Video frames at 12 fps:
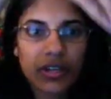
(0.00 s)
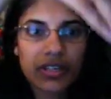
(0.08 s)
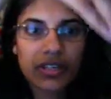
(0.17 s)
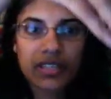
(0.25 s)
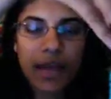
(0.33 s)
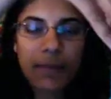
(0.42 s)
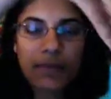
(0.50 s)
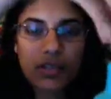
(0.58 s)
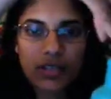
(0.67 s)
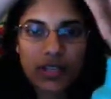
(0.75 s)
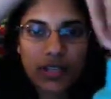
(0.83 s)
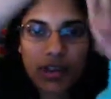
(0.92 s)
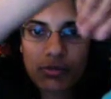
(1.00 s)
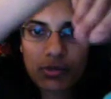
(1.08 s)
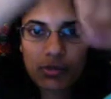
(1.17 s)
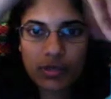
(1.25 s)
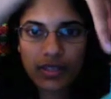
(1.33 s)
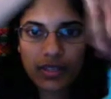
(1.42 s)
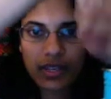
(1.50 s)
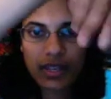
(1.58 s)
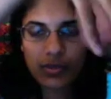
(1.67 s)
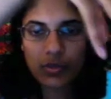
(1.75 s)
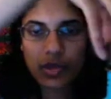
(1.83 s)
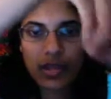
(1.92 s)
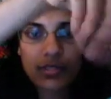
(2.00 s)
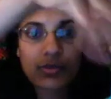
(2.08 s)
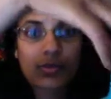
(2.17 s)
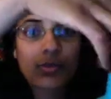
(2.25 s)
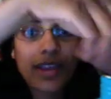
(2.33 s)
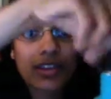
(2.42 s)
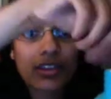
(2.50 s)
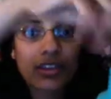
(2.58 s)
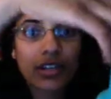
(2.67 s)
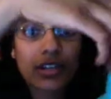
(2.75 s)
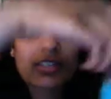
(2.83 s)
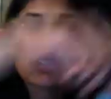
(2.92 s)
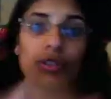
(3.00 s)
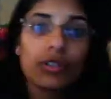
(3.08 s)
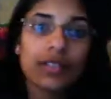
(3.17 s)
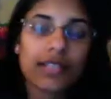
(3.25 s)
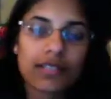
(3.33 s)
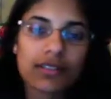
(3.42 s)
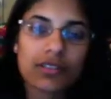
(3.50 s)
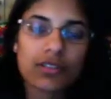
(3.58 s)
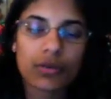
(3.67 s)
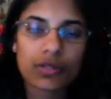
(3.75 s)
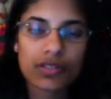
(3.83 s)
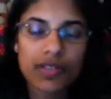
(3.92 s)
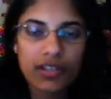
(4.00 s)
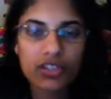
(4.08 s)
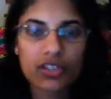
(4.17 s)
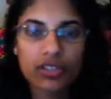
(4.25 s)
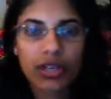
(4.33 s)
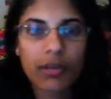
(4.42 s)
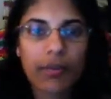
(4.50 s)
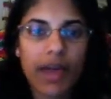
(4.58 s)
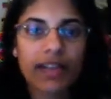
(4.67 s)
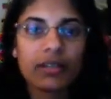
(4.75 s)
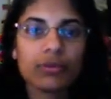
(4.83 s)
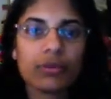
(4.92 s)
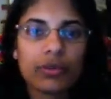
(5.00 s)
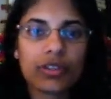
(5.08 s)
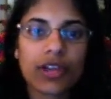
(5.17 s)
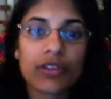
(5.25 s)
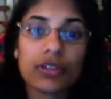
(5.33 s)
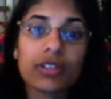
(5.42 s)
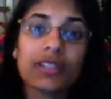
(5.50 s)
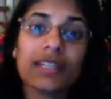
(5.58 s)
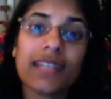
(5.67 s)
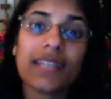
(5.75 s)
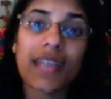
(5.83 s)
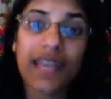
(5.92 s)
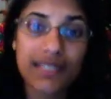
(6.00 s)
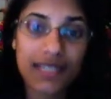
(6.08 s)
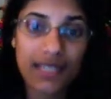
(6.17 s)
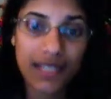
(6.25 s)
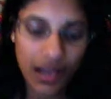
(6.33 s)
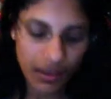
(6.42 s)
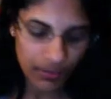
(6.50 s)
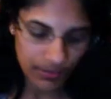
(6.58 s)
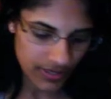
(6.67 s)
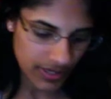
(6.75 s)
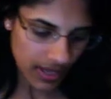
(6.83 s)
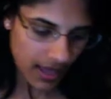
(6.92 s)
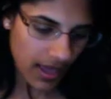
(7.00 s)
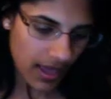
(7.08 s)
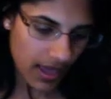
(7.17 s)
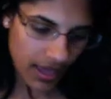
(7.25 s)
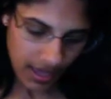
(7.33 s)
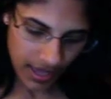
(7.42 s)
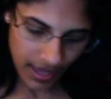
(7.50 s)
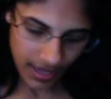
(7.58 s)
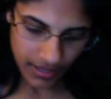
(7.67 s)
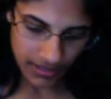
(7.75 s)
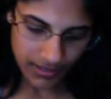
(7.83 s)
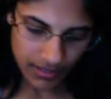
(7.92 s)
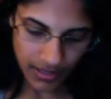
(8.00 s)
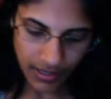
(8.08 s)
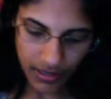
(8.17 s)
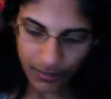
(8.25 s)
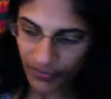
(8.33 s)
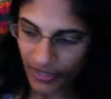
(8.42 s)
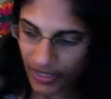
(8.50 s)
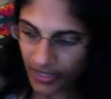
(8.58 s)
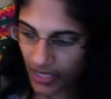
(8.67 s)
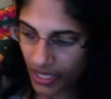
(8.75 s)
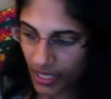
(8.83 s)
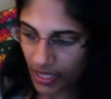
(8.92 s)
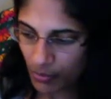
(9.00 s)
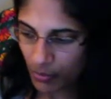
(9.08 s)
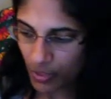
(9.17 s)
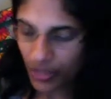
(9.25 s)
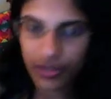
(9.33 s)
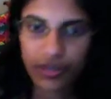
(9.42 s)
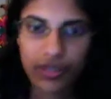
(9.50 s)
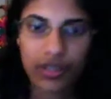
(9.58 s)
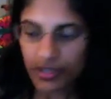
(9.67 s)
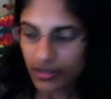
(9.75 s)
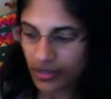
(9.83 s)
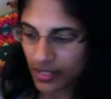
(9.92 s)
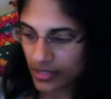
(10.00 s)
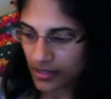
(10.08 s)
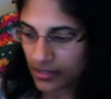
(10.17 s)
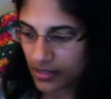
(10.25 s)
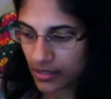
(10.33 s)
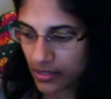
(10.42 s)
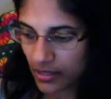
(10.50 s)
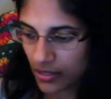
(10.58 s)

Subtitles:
adapter that comes with it, as well as a regular adult lid, so it's actually compatible with other Clean Canteen cups. And it came with this